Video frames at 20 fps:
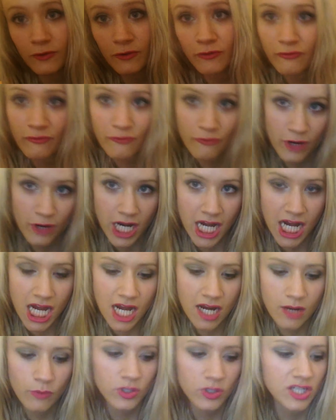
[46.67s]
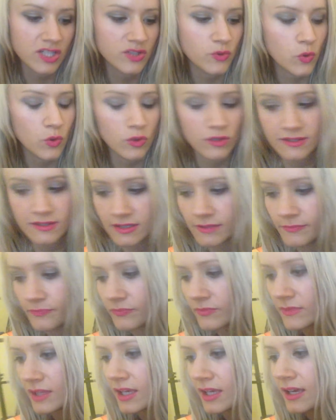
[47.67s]
for free, which is awesome.
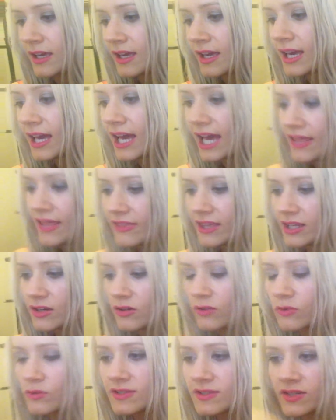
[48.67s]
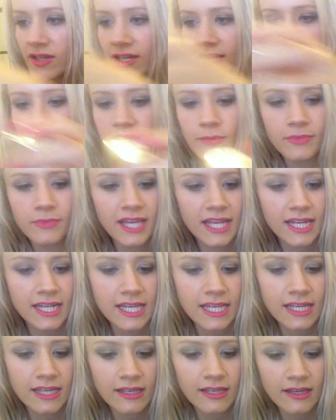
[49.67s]
And then I also ended up
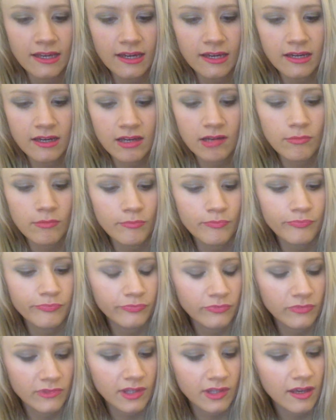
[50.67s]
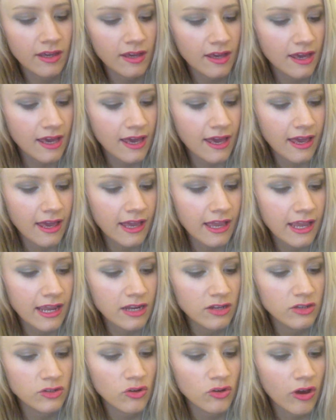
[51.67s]
getting
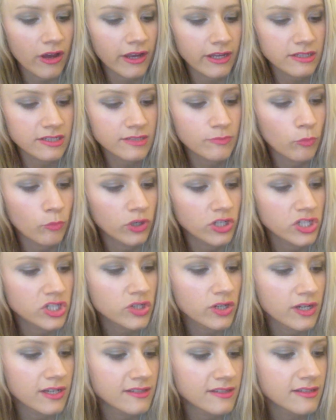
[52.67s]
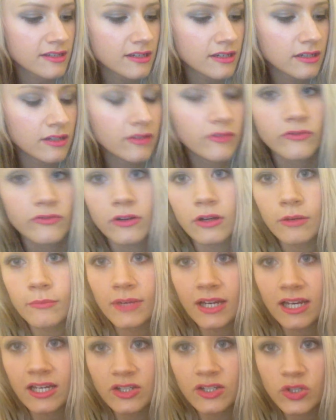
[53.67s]
a night moisturizer
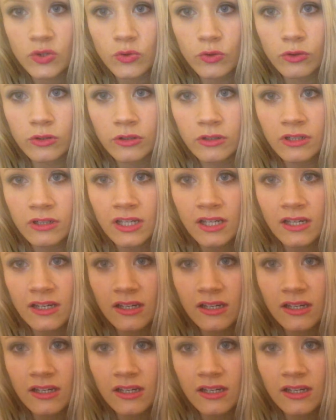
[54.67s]
from Adorn.